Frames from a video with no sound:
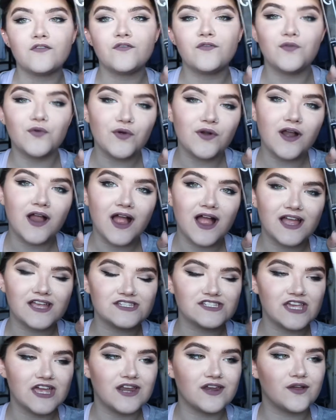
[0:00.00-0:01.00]
For
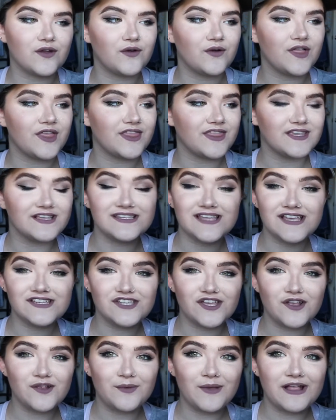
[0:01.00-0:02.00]
eyeshadow, this
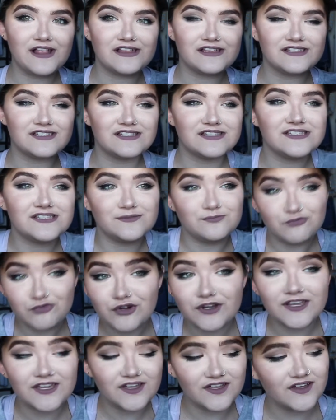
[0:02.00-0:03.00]
eyeshadow palette is
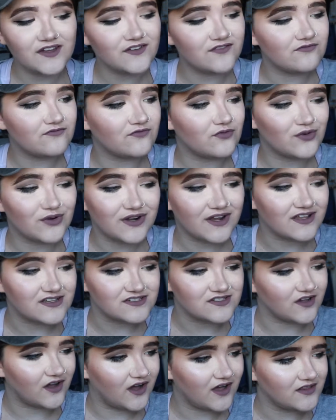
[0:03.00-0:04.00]
pretty good for
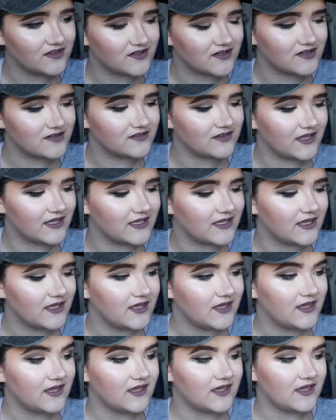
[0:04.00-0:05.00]
$1. Like,
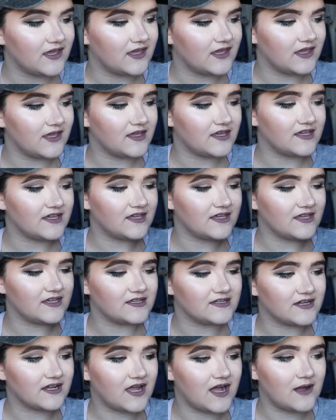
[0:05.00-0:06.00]

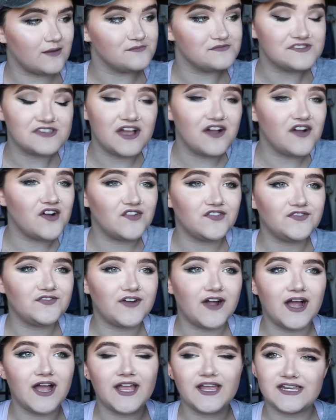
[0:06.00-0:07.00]
it comes out
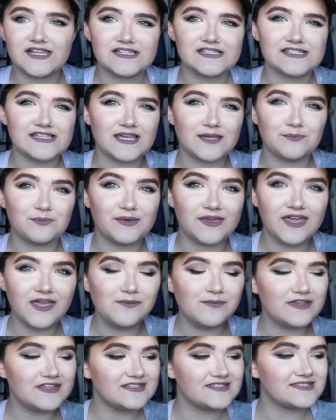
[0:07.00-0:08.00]
fine. It's like
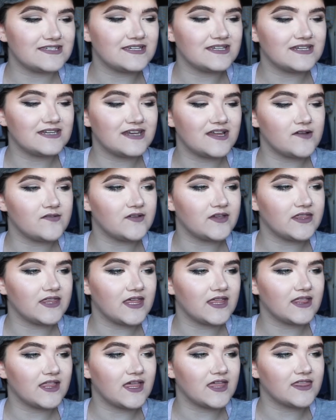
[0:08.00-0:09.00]
pigmented and
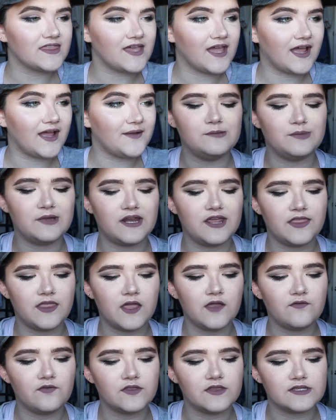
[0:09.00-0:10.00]
everything like that, but I
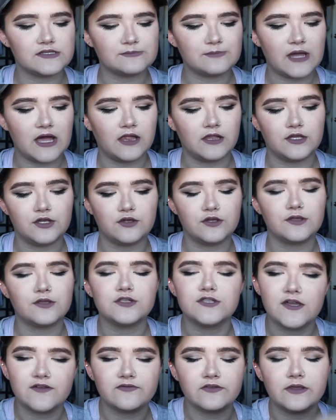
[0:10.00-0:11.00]
think for this palette you can
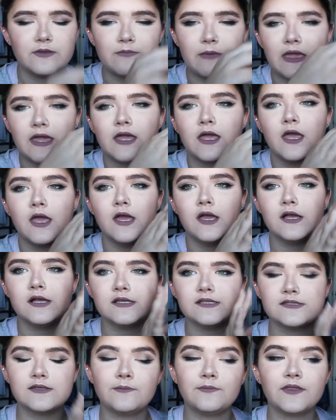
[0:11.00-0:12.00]
definitely make
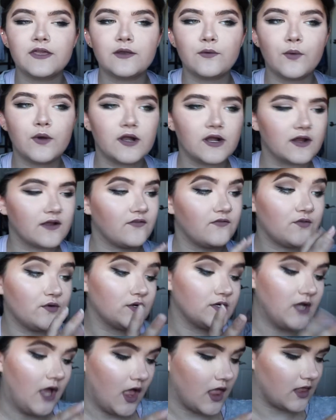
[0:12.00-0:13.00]
something work
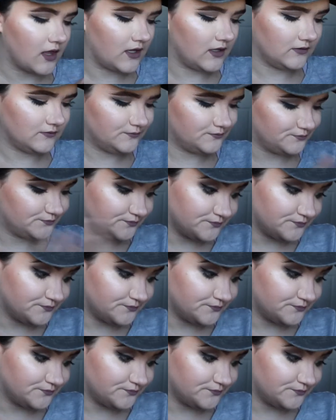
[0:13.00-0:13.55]
for $1.